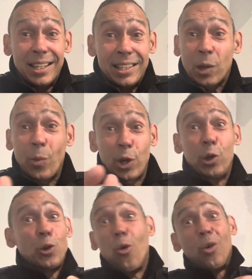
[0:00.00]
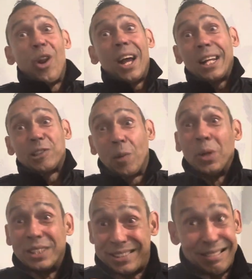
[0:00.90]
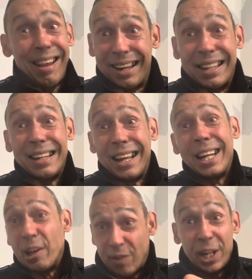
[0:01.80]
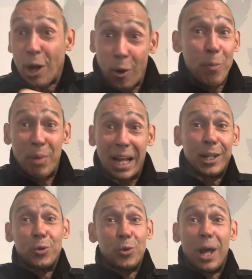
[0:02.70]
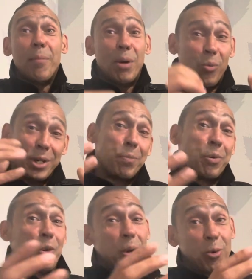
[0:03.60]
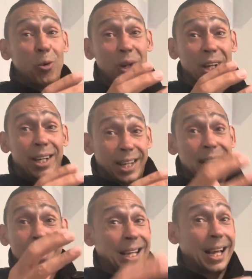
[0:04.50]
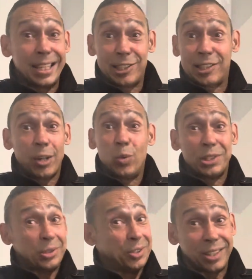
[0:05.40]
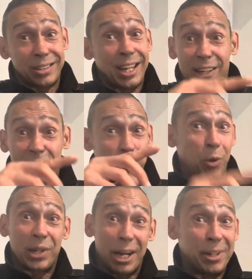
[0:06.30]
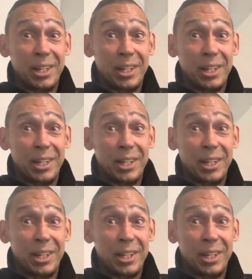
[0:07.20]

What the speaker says: So it could look like someone's staying in there and they've had to go back and all that. But when you put them all in the cage, they always used to say, let's put Gary